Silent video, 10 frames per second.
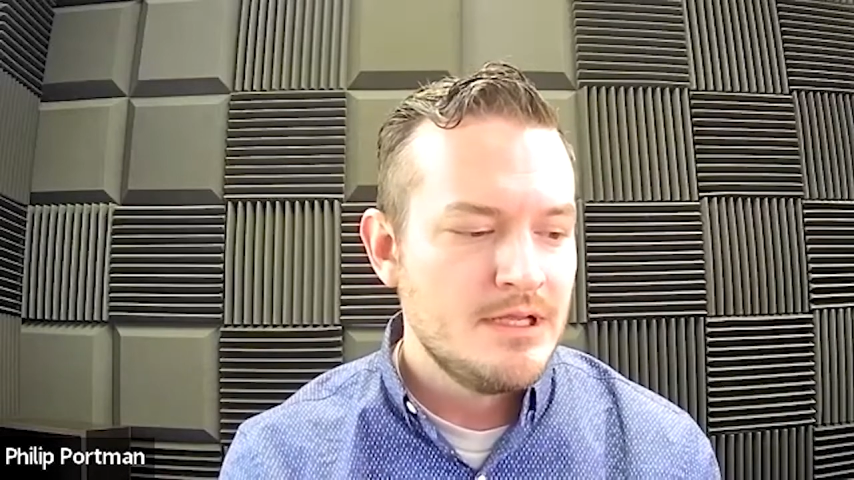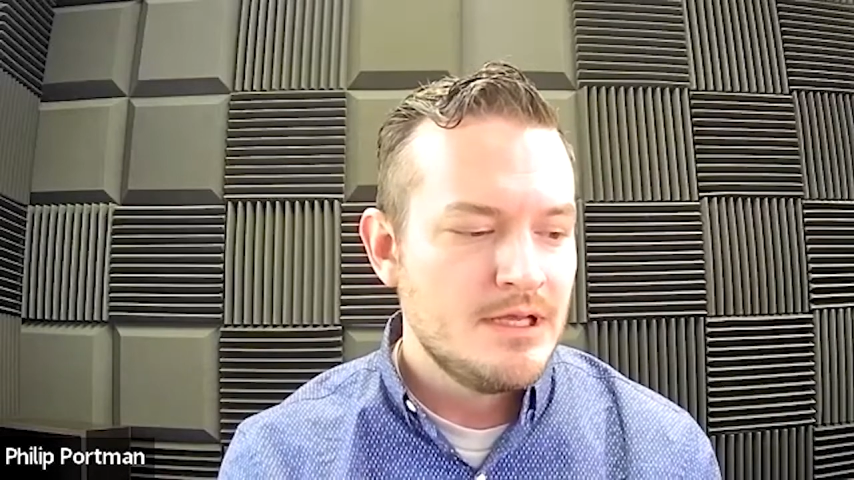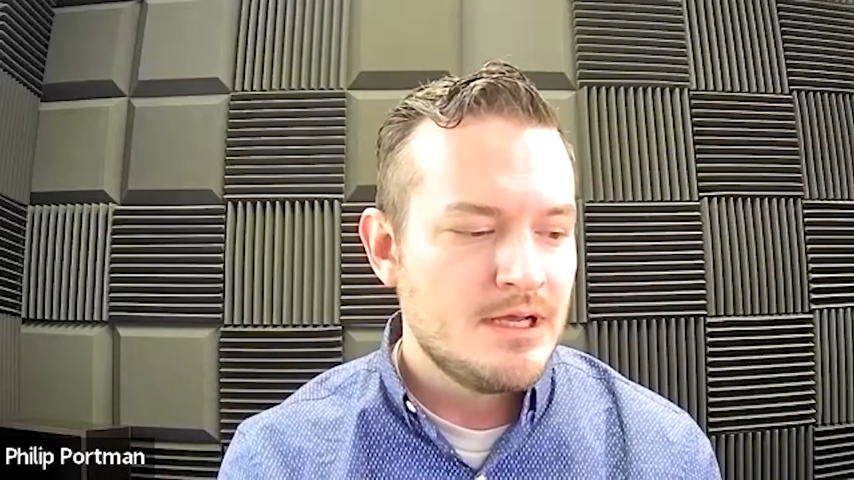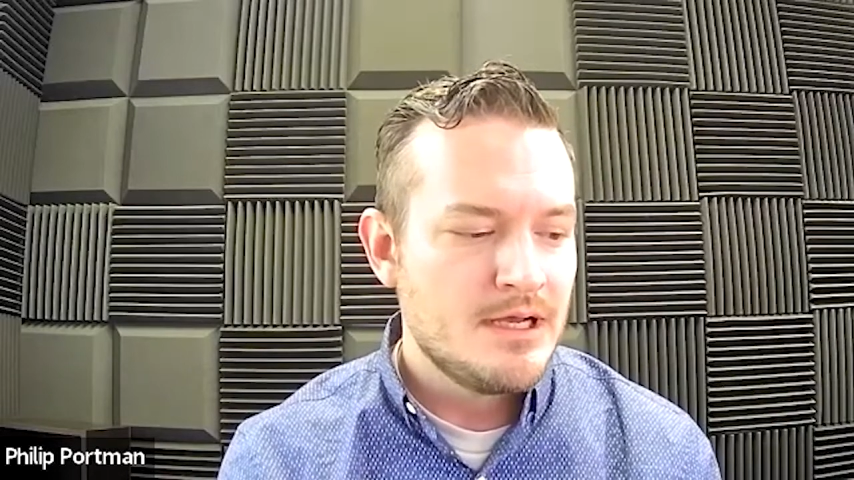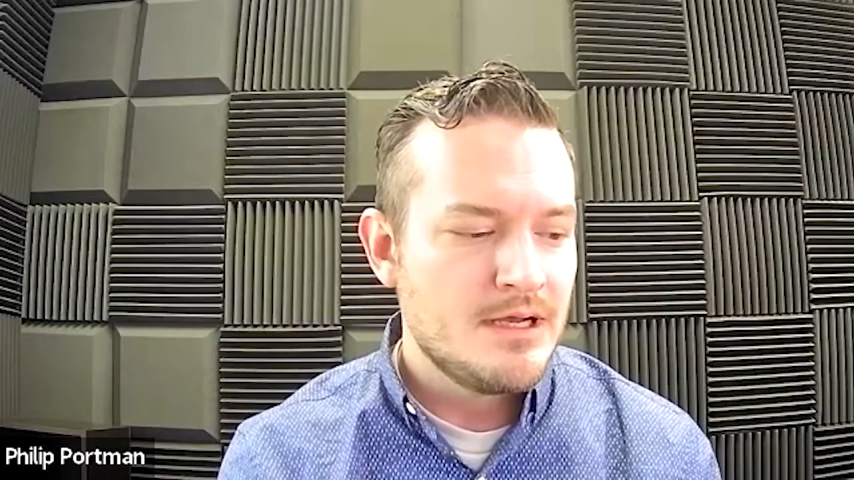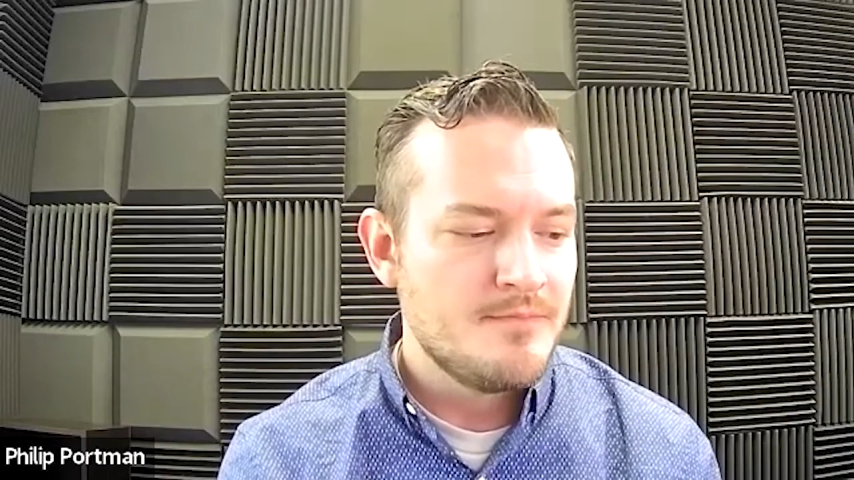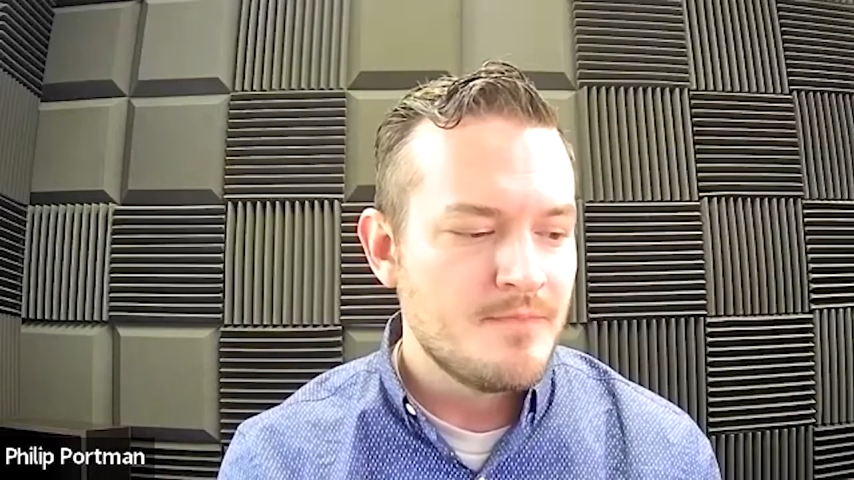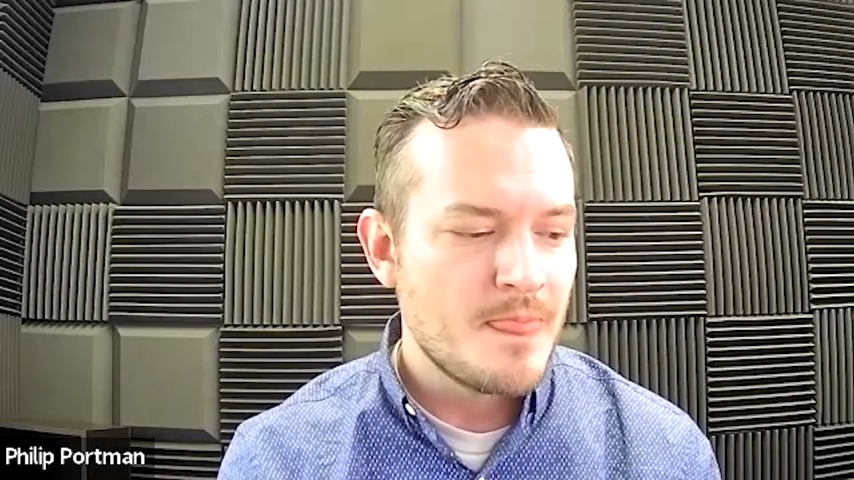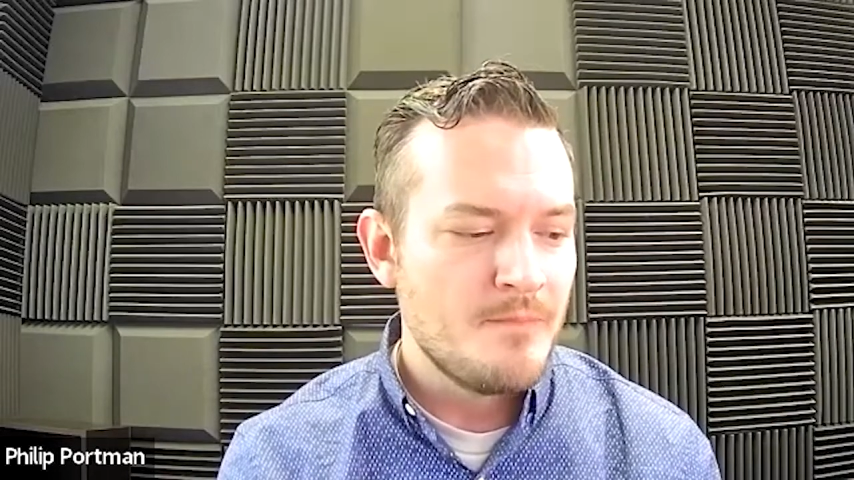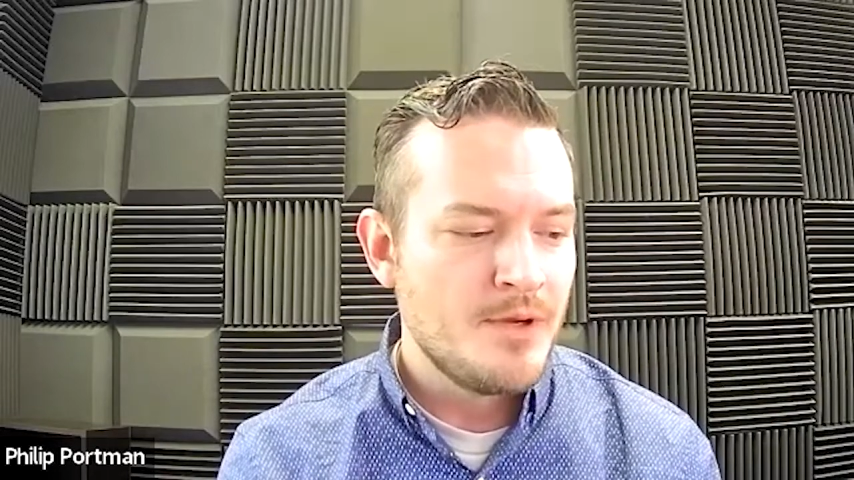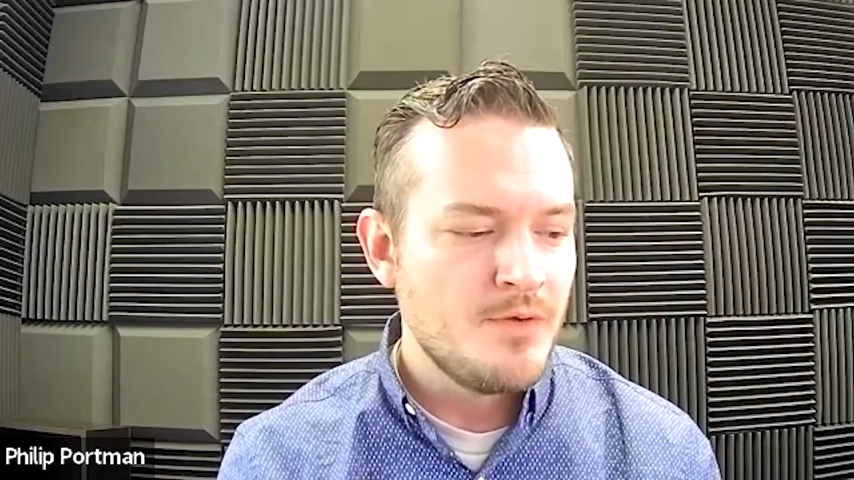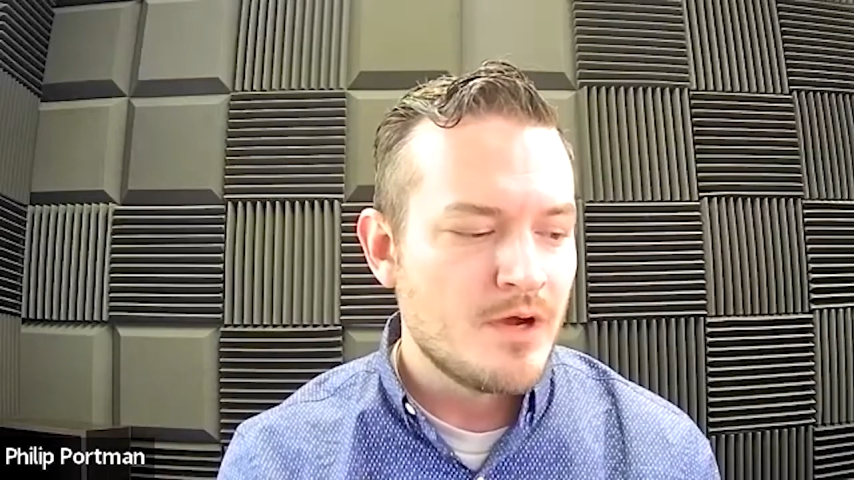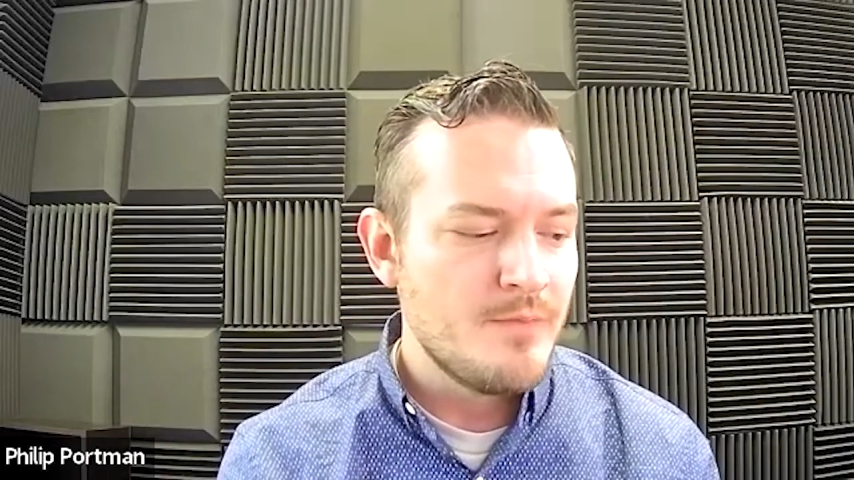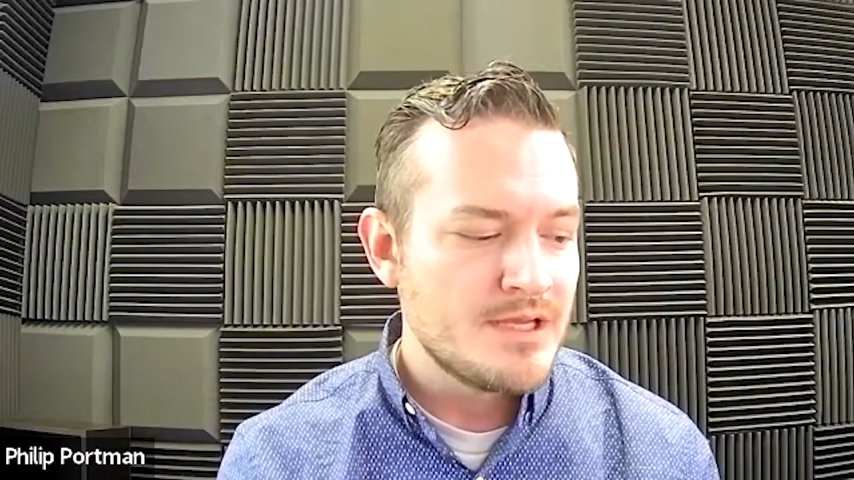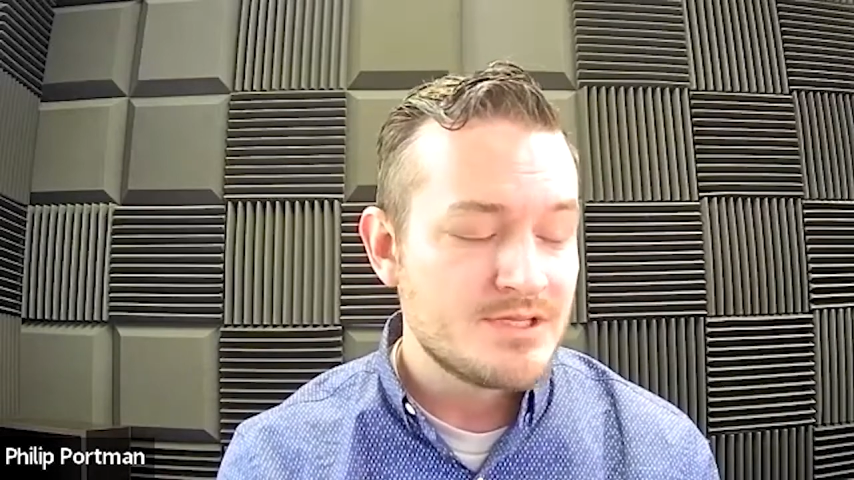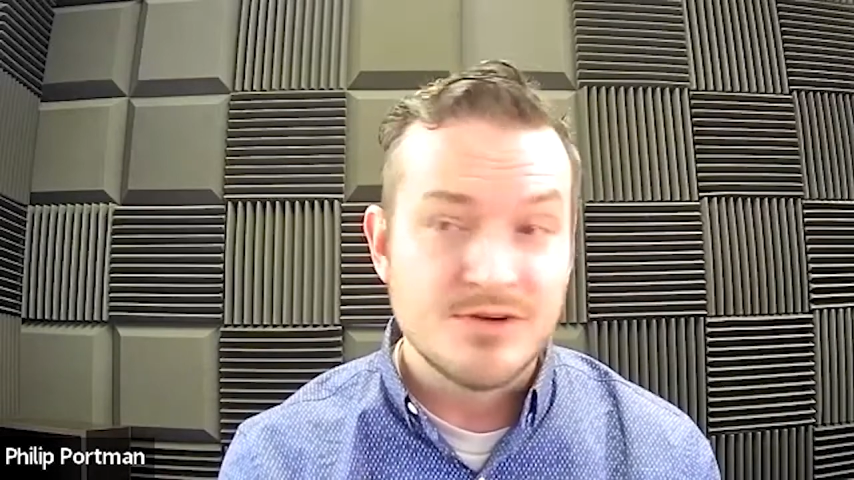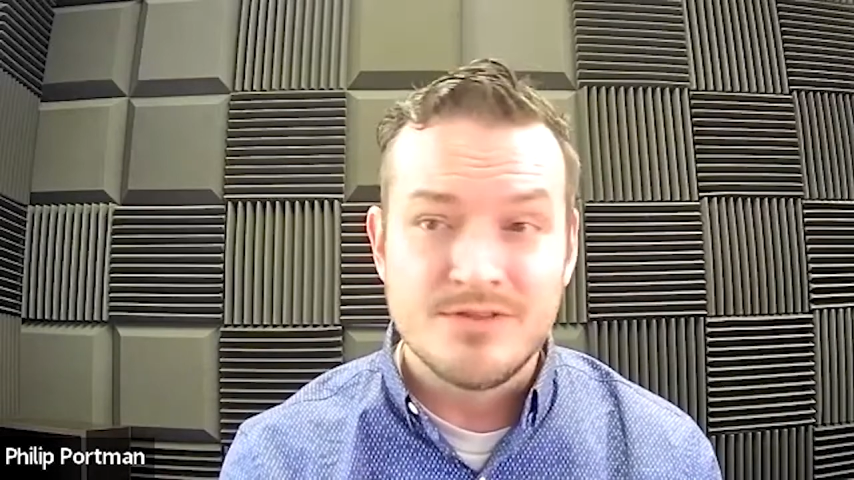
But you want to make sure